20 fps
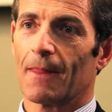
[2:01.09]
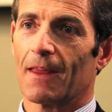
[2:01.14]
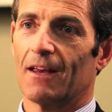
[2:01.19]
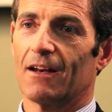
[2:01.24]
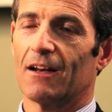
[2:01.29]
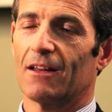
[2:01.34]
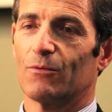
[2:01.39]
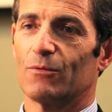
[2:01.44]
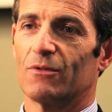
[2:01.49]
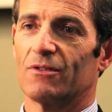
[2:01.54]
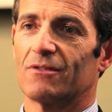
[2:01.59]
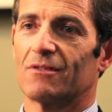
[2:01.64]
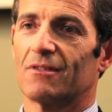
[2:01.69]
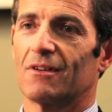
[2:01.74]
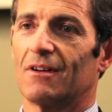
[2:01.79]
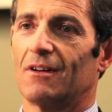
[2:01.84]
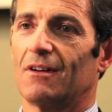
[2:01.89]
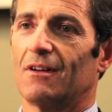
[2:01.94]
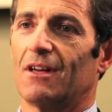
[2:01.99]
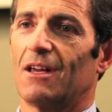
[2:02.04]
In other words,
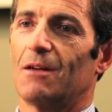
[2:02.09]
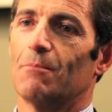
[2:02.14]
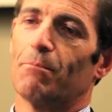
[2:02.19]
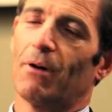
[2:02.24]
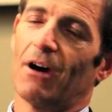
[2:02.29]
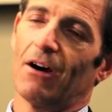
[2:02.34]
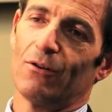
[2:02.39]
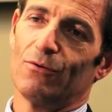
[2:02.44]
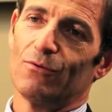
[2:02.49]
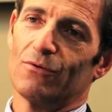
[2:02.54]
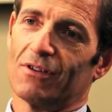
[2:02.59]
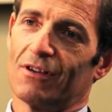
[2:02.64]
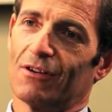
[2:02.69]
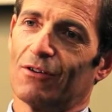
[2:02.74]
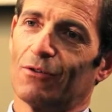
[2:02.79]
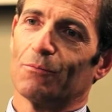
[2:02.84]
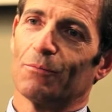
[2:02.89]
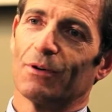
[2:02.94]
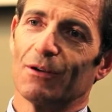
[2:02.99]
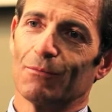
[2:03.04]
imposing
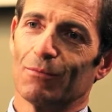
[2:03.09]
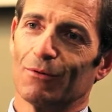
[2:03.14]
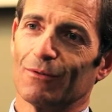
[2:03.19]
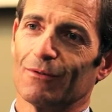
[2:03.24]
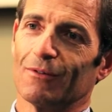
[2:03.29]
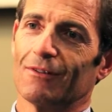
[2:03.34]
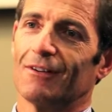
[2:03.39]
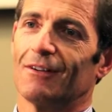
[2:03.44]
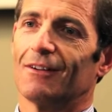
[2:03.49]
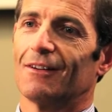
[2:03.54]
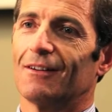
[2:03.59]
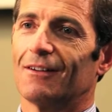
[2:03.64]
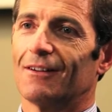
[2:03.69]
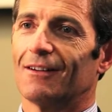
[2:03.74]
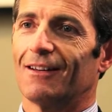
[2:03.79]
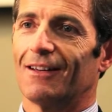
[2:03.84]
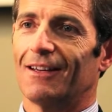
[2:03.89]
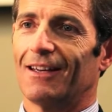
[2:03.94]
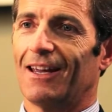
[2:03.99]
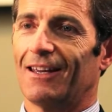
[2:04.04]
people
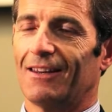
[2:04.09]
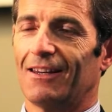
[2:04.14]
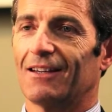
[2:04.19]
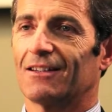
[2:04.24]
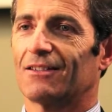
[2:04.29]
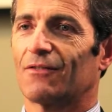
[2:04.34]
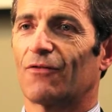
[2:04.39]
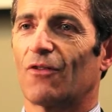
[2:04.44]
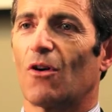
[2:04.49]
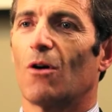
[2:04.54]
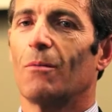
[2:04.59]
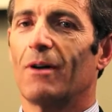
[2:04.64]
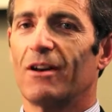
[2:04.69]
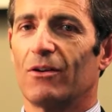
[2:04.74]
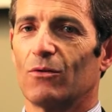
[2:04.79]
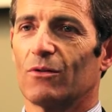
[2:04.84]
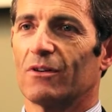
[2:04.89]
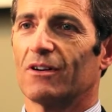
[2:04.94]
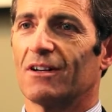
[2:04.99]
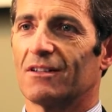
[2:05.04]
ethics from an
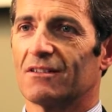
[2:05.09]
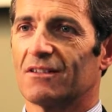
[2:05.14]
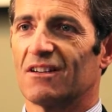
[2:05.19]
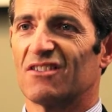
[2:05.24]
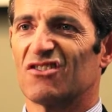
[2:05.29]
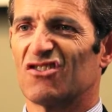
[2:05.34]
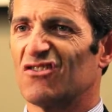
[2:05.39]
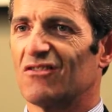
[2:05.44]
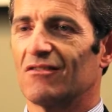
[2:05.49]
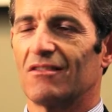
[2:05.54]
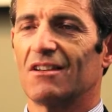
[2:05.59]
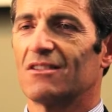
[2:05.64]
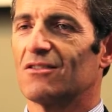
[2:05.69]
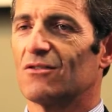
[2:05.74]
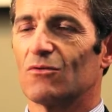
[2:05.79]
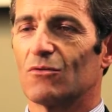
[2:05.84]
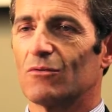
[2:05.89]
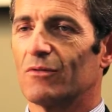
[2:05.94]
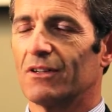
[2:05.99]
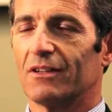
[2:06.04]
organisation
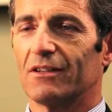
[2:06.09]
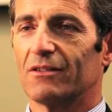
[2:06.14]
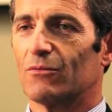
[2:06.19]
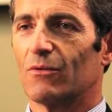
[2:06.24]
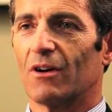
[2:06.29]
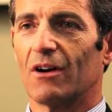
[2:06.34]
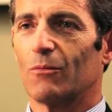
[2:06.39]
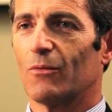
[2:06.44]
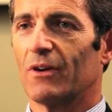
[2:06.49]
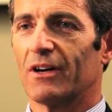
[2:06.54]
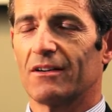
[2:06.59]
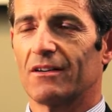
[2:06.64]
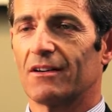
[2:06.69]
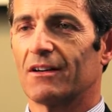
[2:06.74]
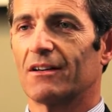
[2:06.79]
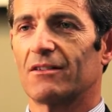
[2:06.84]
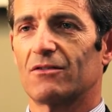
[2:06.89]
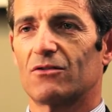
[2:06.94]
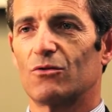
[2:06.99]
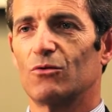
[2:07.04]
isn't really the right way to
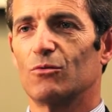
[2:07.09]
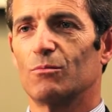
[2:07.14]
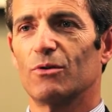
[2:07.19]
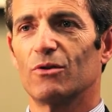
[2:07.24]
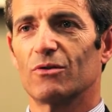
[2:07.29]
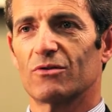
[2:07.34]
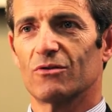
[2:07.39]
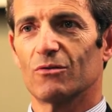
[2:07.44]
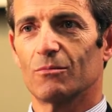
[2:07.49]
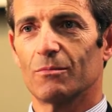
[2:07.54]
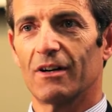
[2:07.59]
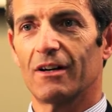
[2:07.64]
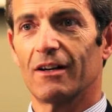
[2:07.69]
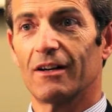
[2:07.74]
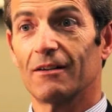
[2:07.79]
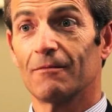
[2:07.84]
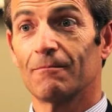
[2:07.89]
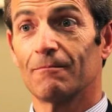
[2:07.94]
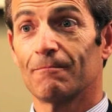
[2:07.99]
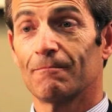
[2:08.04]
get true personal
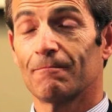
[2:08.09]
buy-in.